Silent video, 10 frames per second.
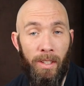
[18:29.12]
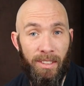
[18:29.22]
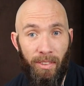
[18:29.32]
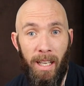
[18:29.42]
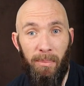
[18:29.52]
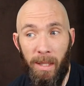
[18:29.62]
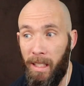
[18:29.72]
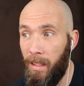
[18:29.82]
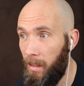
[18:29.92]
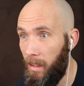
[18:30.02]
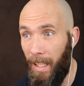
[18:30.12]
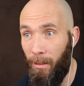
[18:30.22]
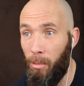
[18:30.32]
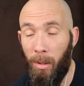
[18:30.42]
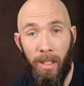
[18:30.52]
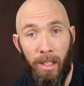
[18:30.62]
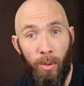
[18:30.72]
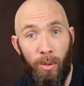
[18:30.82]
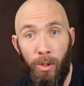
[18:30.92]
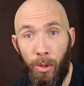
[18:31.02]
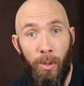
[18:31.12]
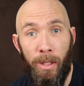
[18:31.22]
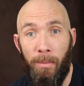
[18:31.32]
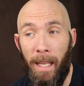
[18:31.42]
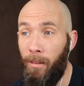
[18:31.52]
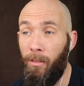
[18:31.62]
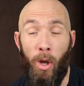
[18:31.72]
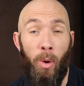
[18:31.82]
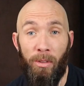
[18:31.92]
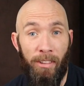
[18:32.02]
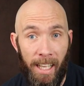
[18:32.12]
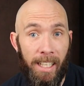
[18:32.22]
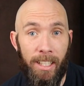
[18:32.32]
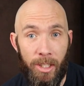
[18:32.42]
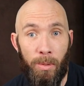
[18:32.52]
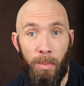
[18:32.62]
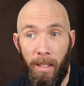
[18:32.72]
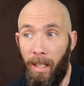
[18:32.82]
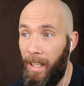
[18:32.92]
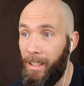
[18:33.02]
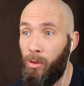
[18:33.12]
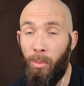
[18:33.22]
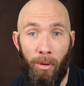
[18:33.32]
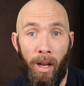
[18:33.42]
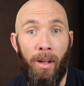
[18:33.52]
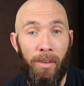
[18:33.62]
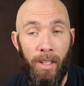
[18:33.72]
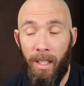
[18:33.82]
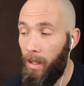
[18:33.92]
His family... everybody who knew him, the whole of Canada should be extra proud.